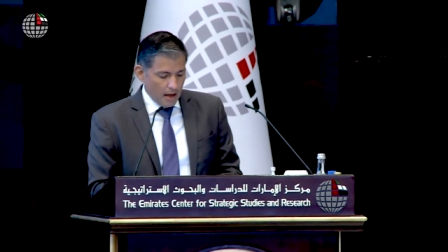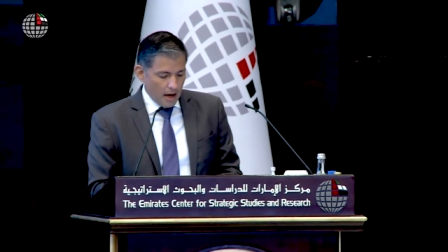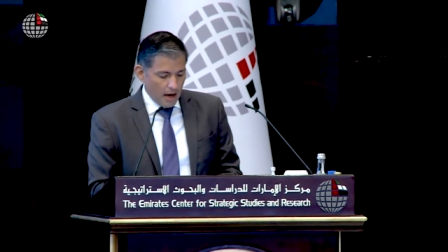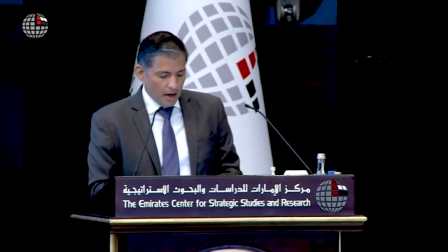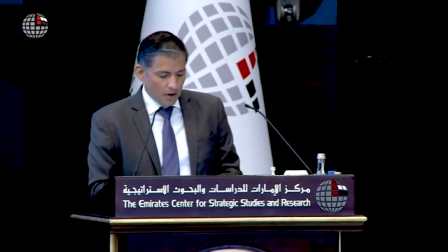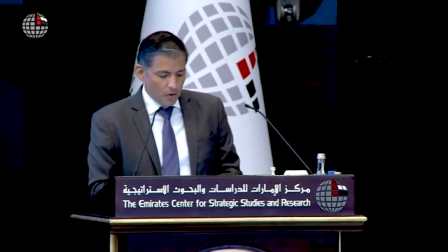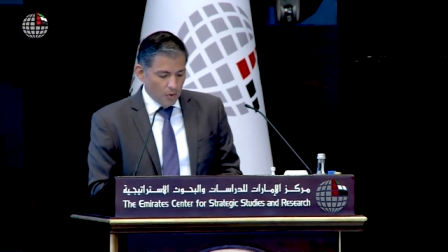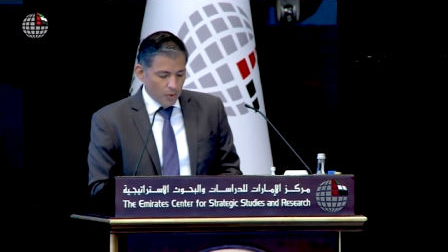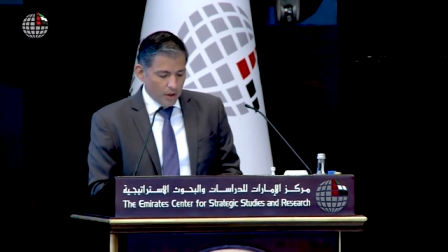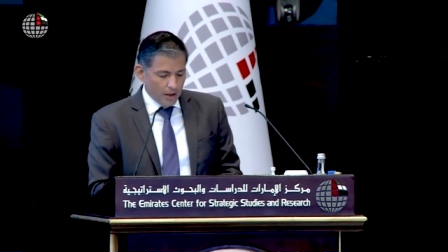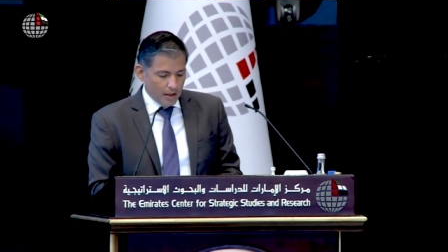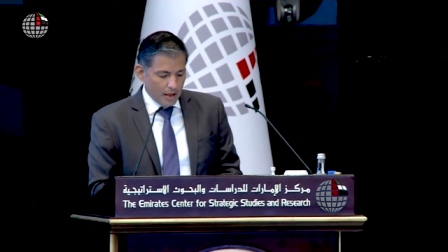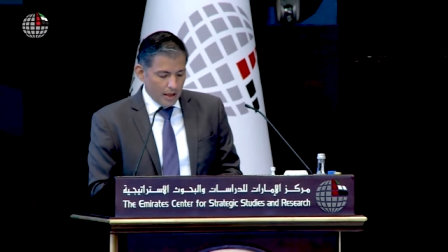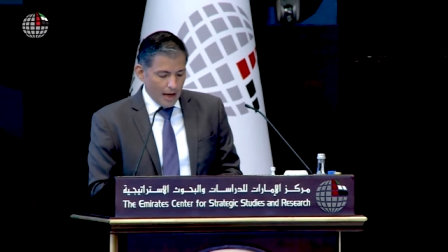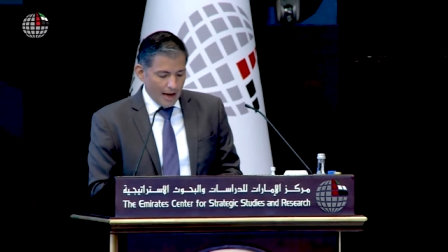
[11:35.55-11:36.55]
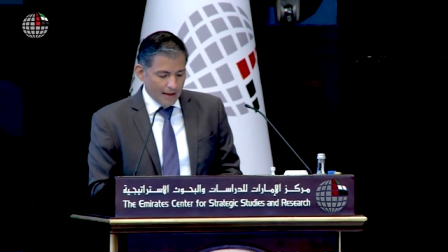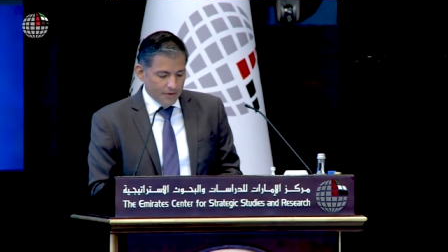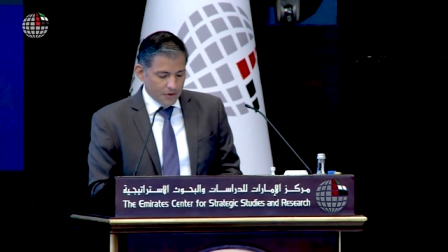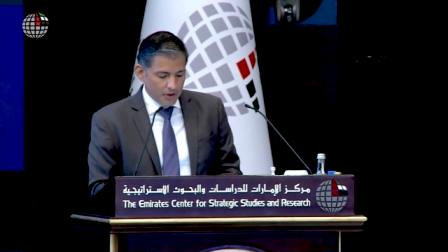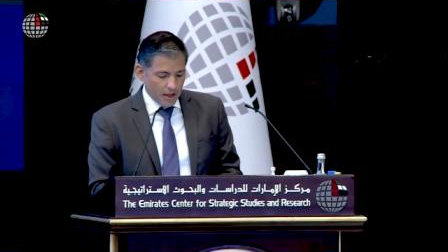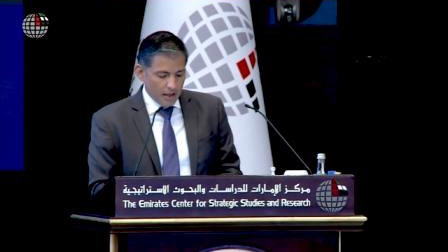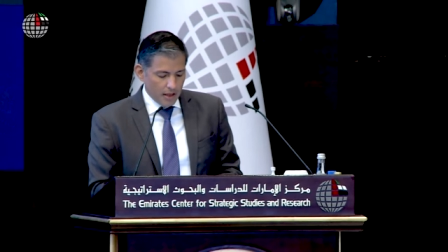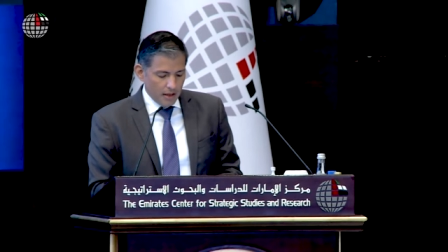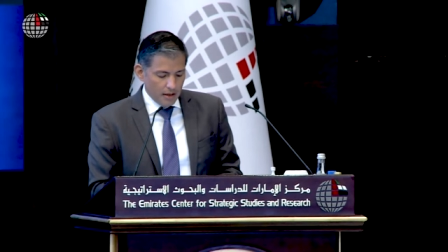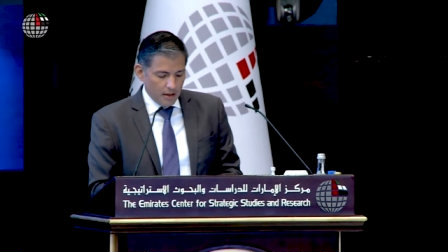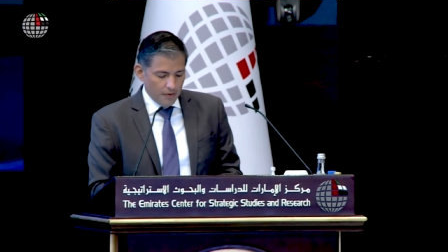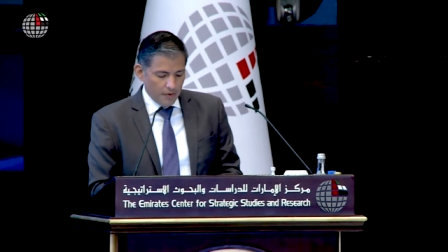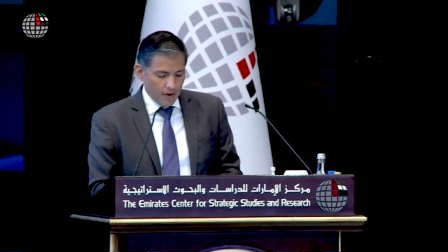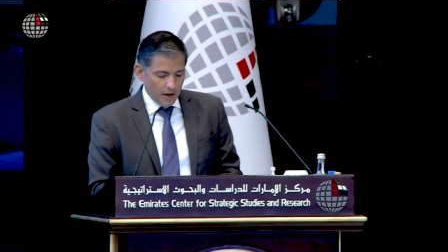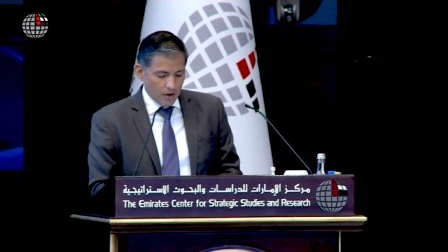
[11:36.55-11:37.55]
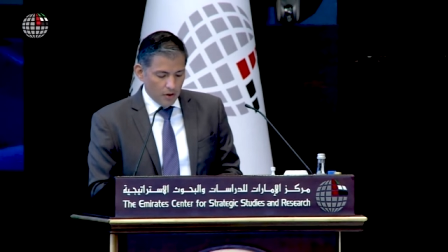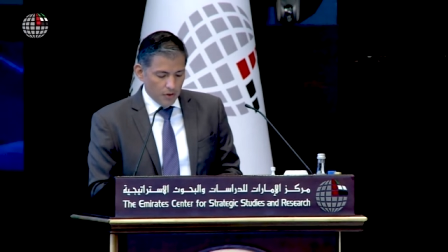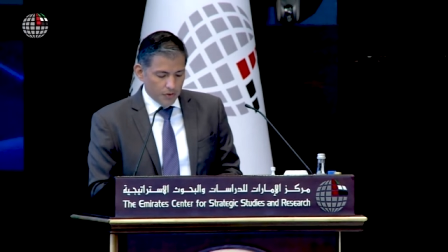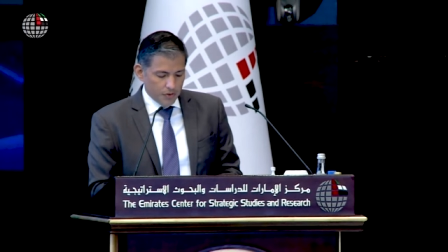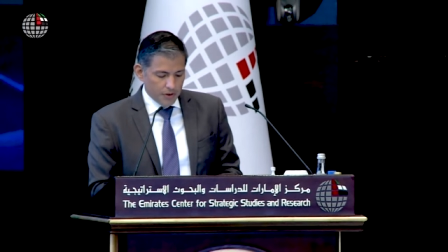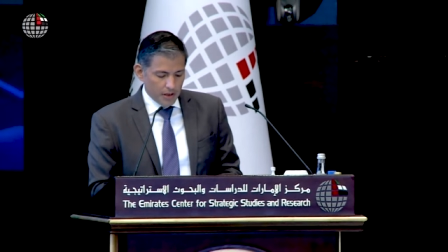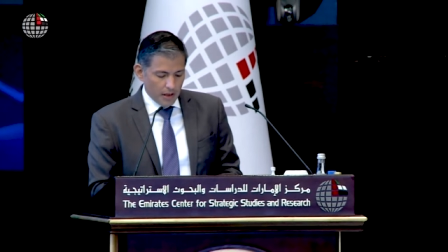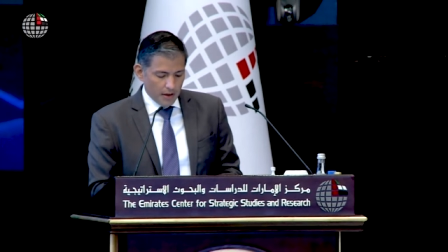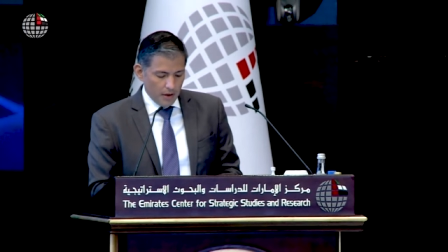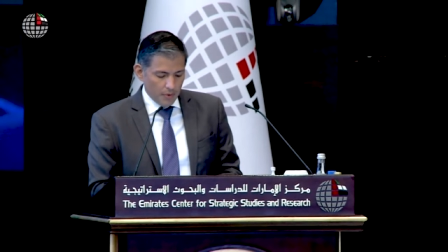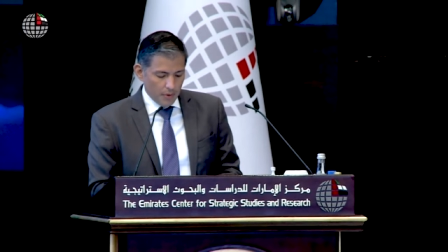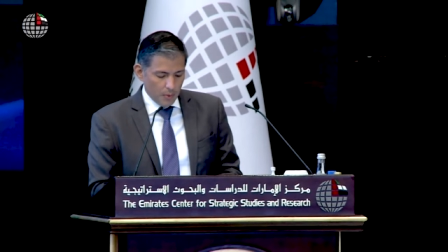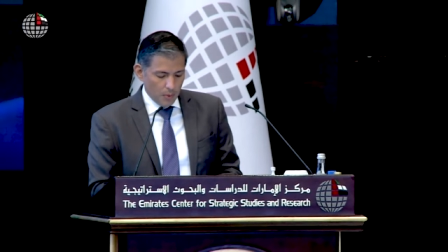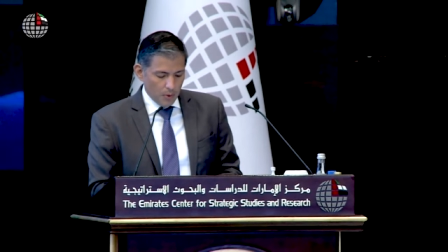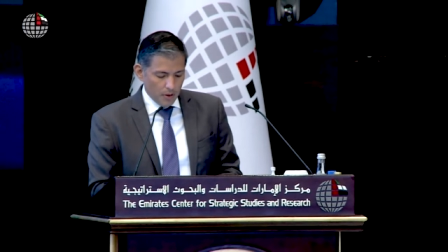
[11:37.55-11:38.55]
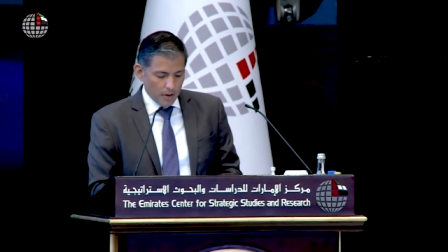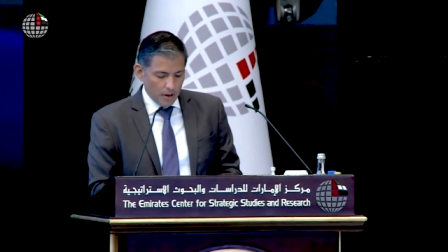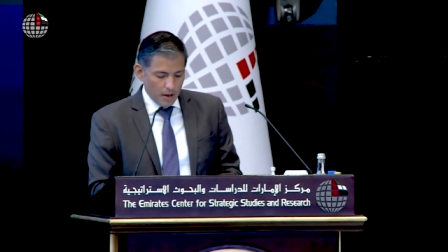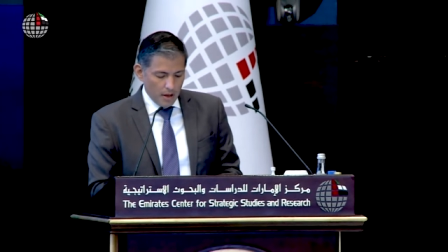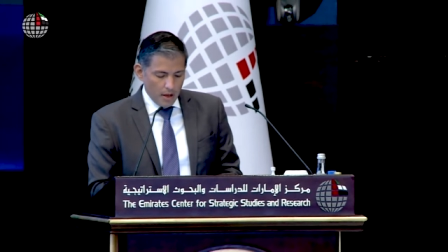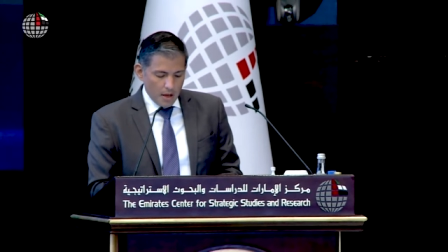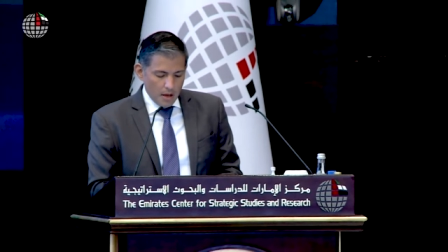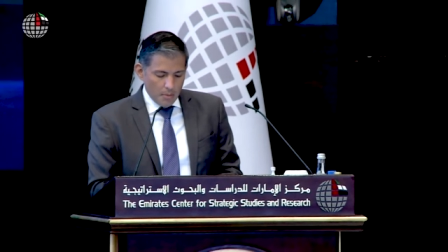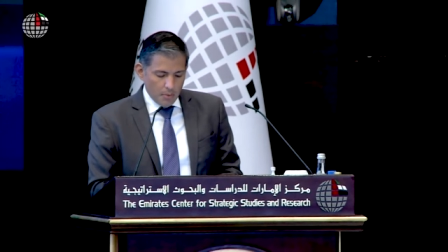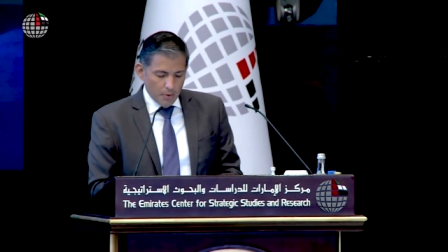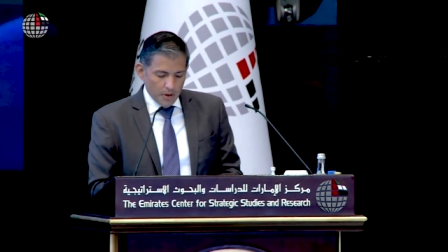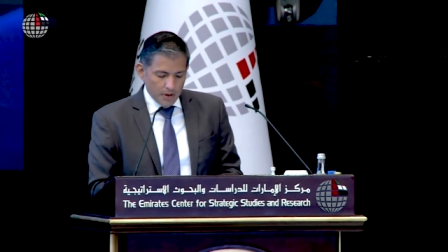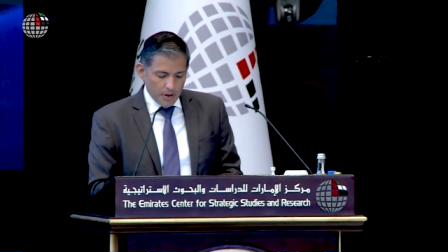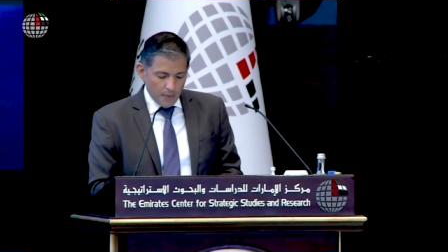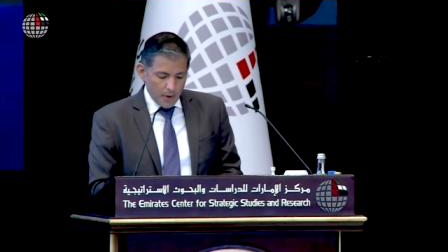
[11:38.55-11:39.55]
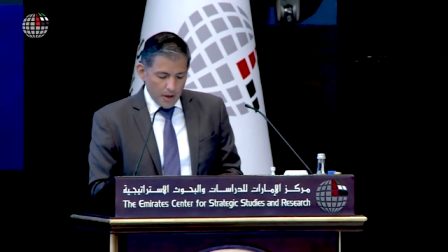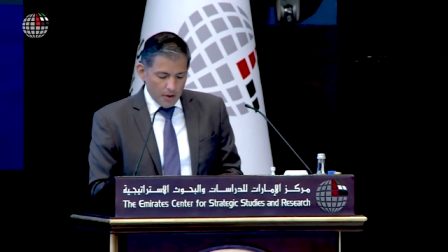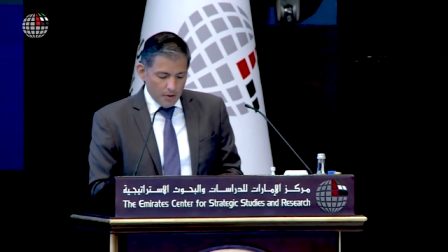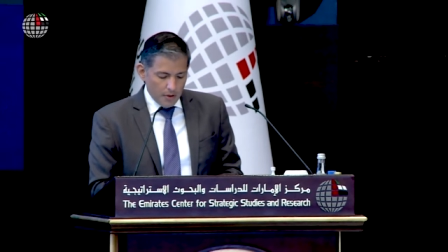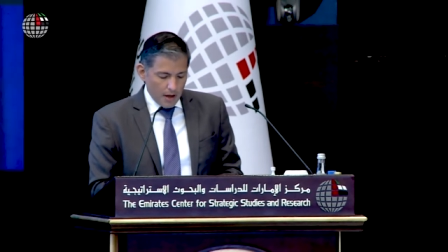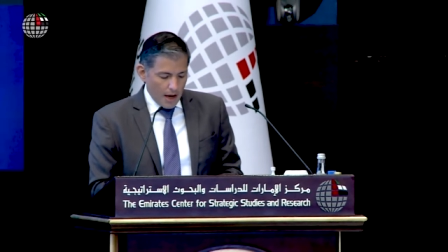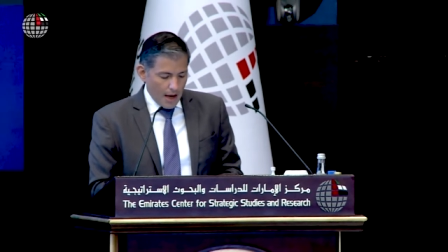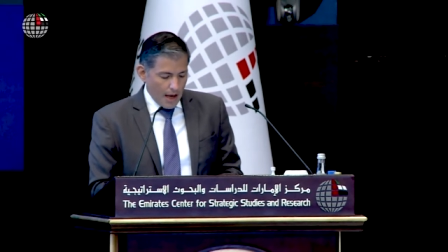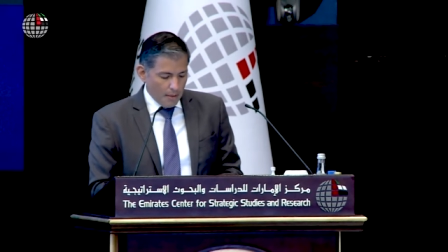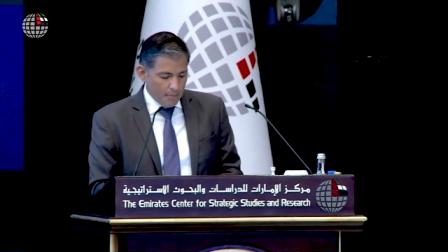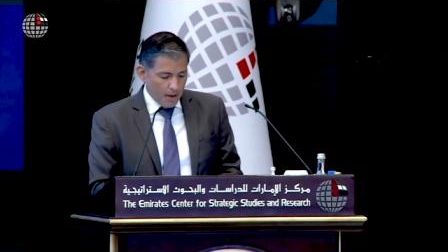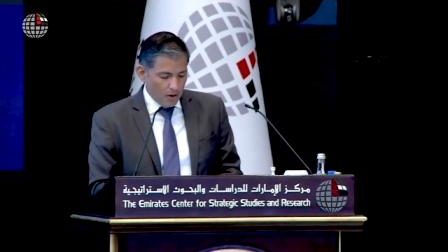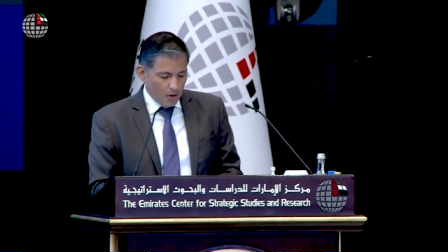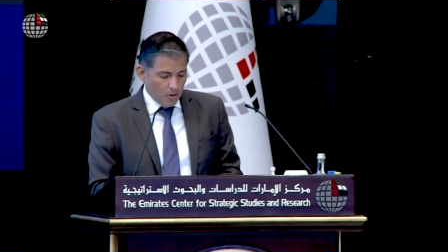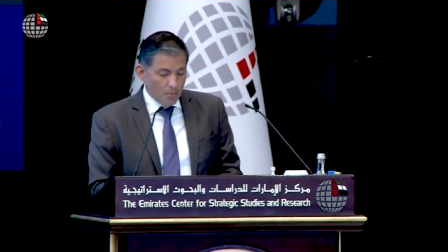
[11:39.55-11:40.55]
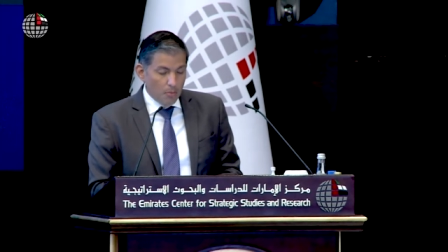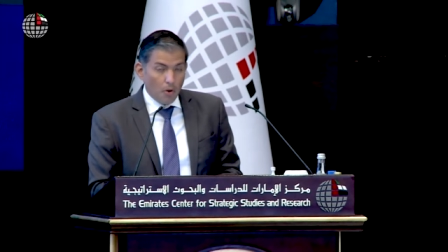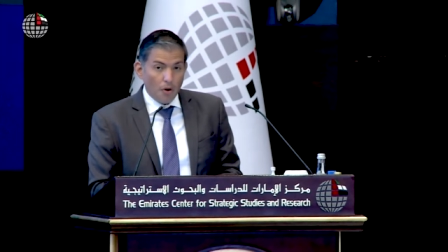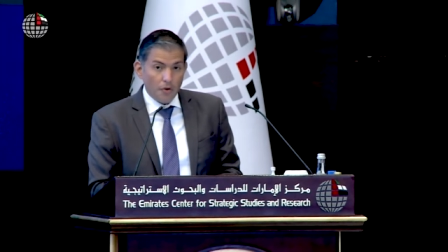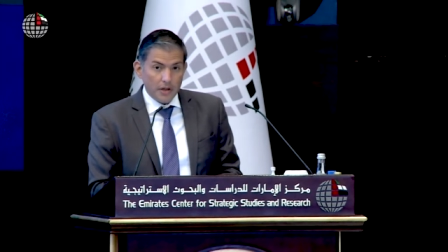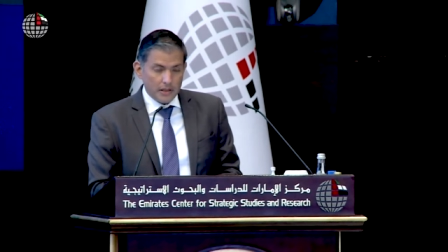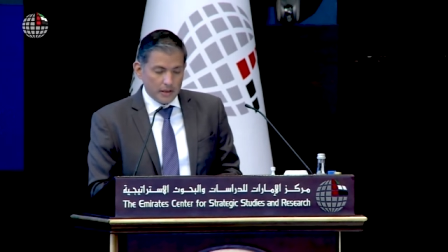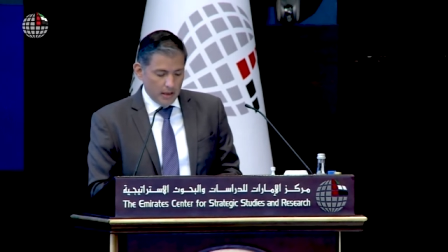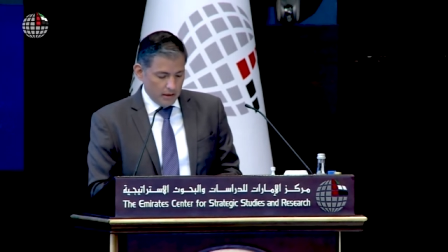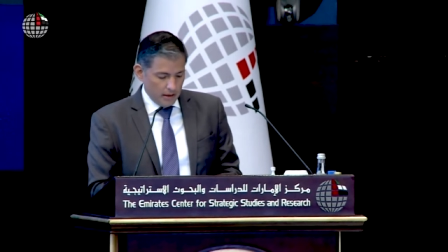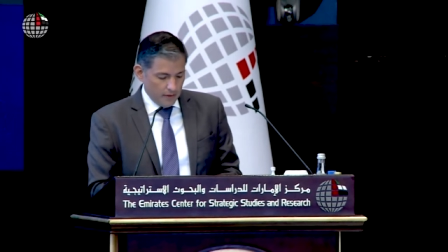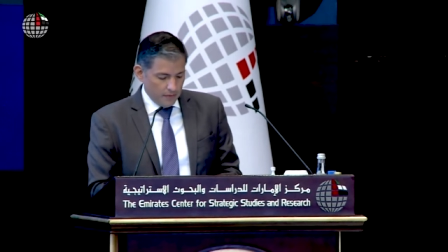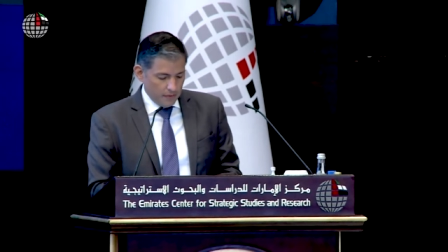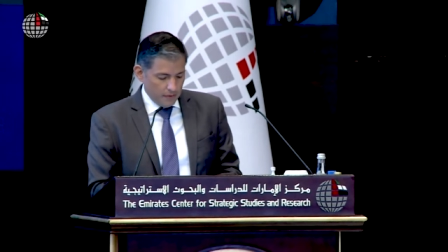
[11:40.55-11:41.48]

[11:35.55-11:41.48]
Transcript: are currently a trend in different countries around the world, but in the region have become more restrictive.